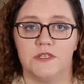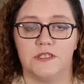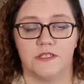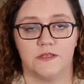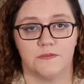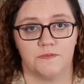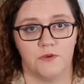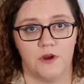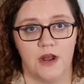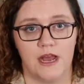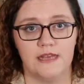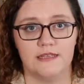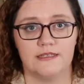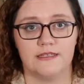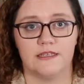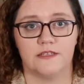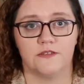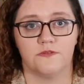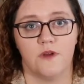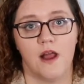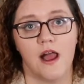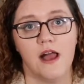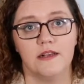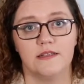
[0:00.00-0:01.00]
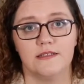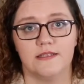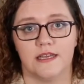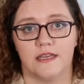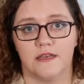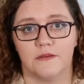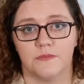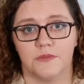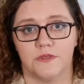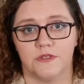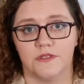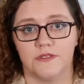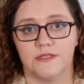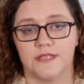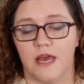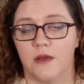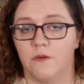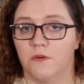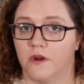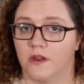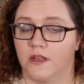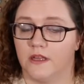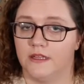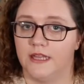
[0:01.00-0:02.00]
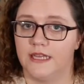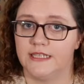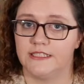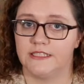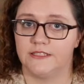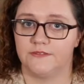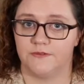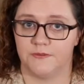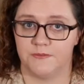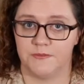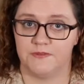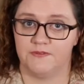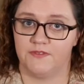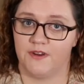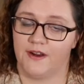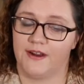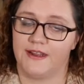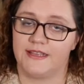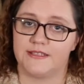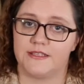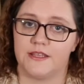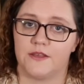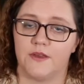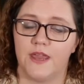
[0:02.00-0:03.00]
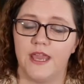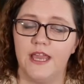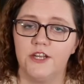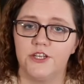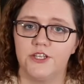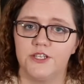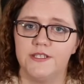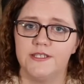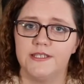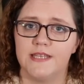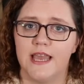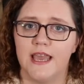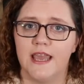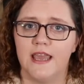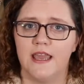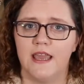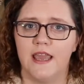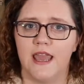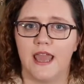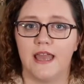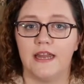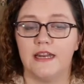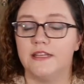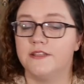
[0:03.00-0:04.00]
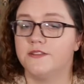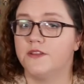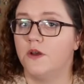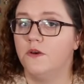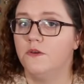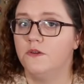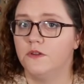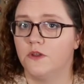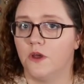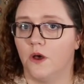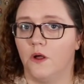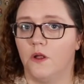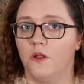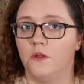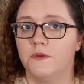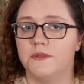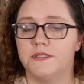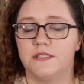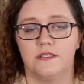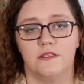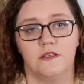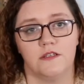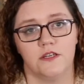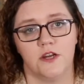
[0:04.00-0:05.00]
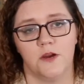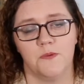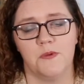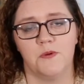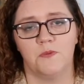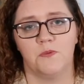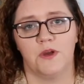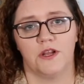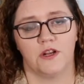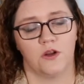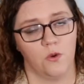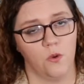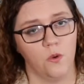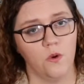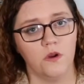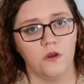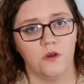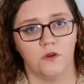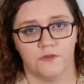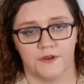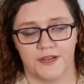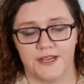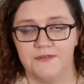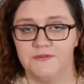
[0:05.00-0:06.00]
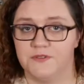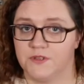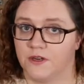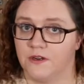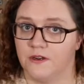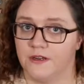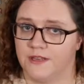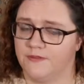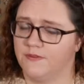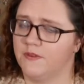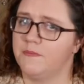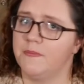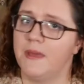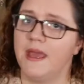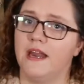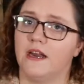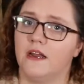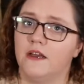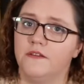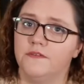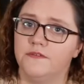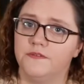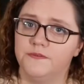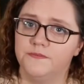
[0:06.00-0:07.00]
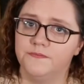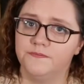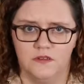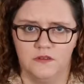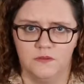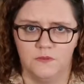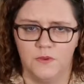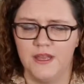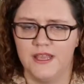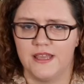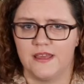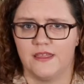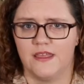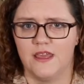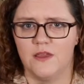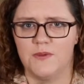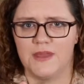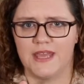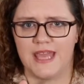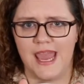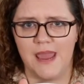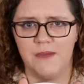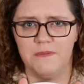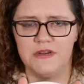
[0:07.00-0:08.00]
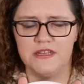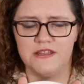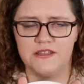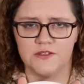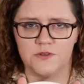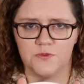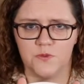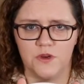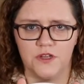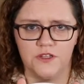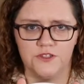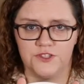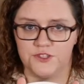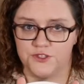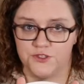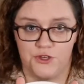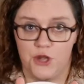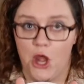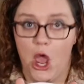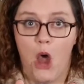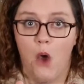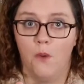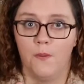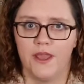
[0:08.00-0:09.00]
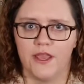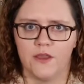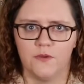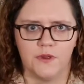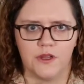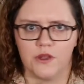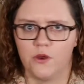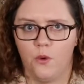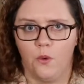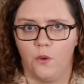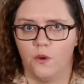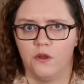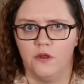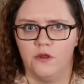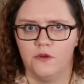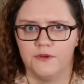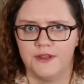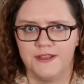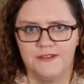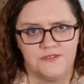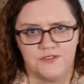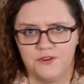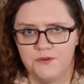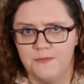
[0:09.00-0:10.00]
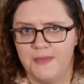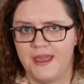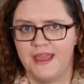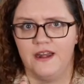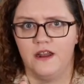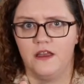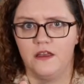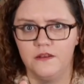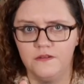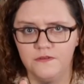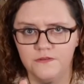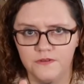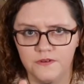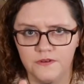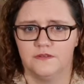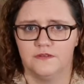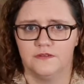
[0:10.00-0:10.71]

was to process rock samples that were collected from the various locations, and his own goal was to determine what coral reefs are even made of. What, you think we came into this world just knowing what coral reefs are made of?